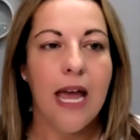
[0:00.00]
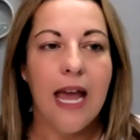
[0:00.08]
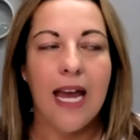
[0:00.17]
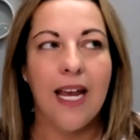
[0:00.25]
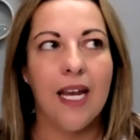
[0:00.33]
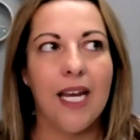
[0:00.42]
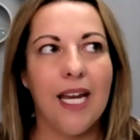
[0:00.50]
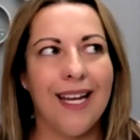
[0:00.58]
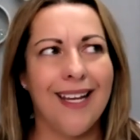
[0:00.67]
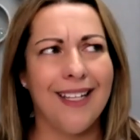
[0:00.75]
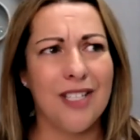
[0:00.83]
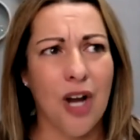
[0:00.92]
And
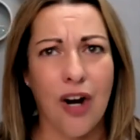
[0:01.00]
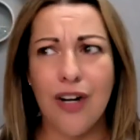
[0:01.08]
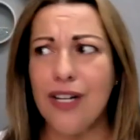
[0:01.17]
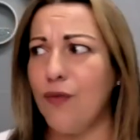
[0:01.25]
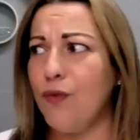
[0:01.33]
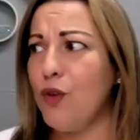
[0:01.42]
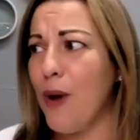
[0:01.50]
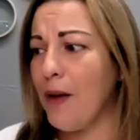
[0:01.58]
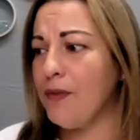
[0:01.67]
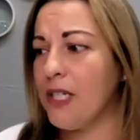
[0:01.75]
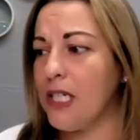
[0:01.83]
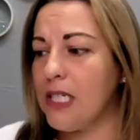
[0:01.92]
it's hard if you have
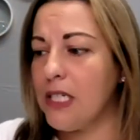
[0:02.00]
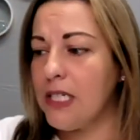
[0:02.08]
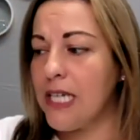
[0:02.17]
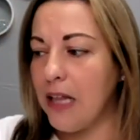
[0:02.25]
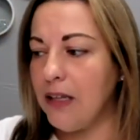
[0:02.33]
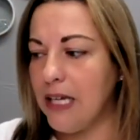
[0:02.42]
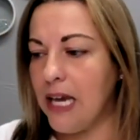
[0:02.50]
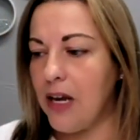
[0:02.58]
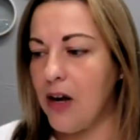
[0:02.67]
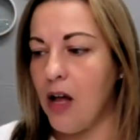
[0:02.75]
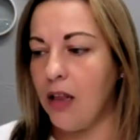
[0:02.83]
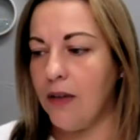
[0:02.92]
to delegate
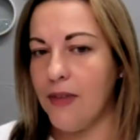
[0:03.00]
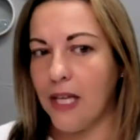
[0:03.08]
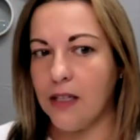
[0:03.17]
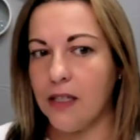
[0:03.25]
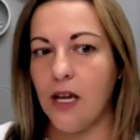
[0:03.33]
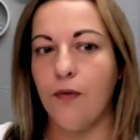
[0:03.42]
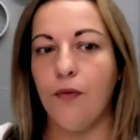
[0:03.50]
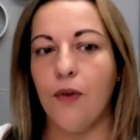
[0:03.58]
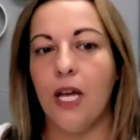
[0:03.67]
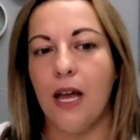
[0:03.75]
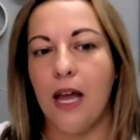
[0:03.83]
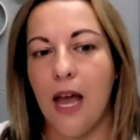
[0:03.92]
all of that stuff
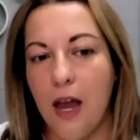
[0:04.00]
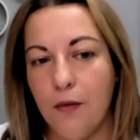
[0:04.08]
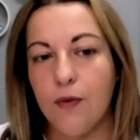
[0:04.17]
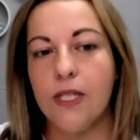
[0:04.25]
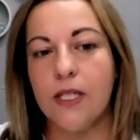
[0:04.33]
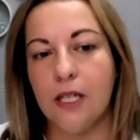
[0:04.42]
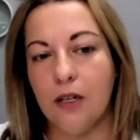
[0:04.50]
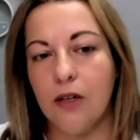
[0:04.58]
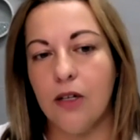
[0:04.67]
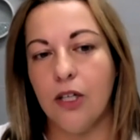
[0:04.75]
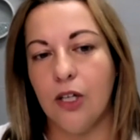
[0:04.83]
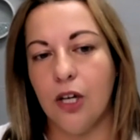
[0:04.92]
every single,
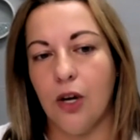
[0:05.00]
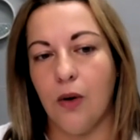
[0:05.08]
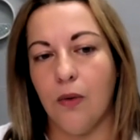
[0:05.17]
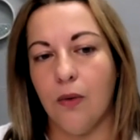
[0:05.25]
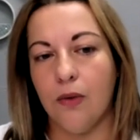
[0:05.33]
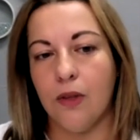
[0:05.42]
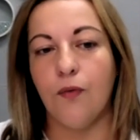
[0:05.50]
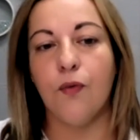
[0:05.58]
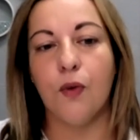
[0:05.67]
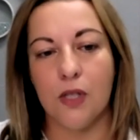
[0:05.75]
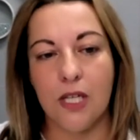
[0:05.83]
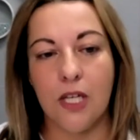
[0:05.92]
the
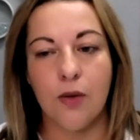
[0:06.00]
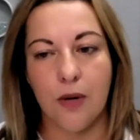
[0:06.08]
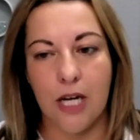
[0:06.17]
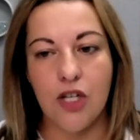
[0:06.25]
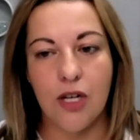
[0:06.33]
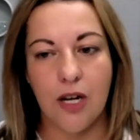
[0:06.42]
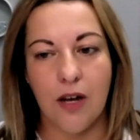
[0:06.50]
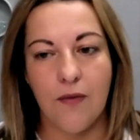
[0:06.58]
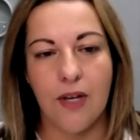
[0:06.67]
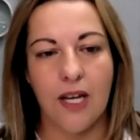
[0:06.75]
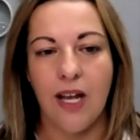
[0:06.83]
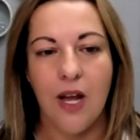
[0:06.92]
first iteration of
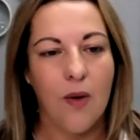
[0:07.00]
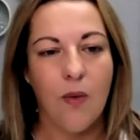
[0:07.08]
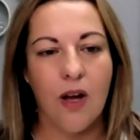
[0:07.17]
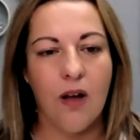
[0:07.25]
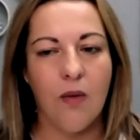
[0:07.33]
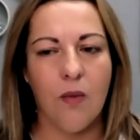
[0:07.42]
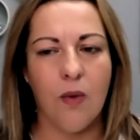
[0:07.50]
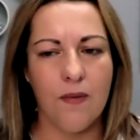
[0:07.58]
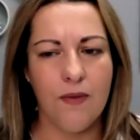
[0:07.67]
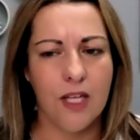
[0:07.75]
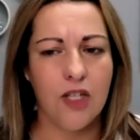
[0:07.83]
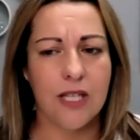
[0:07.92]
it. Well, what if
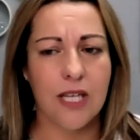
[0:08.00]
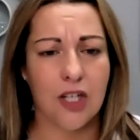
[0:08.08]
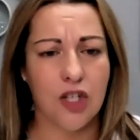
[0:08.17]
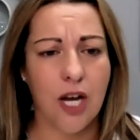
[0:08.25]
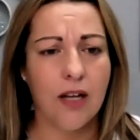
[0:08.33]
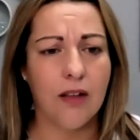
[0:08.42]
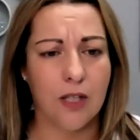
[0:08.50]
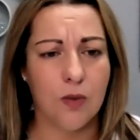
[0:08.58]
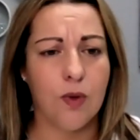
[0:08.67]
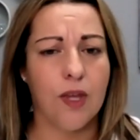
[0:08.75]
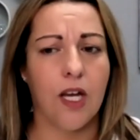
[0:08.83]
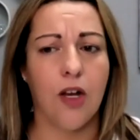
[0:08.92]
they just had a checklist where
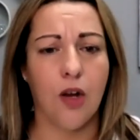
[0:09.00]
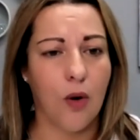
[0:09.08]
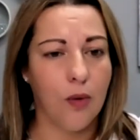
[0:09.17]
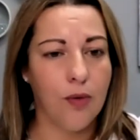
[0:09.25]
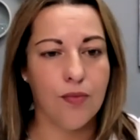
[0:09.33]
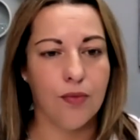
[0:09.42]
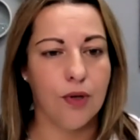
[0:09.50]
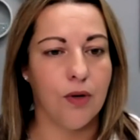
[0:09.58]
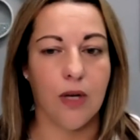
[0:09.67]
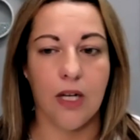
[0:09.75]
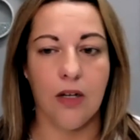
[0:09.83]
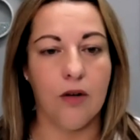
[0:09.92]
they can go through, and
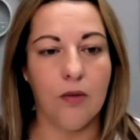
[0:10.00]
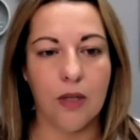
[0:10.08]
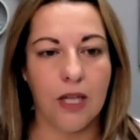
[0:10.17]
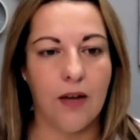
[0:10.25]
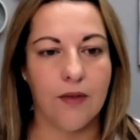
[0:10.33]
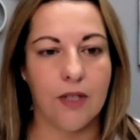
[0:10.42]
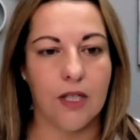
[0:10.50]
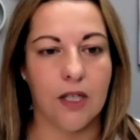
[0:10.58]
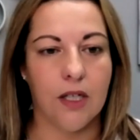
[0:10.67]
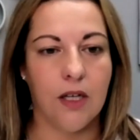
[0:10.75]
you don't have to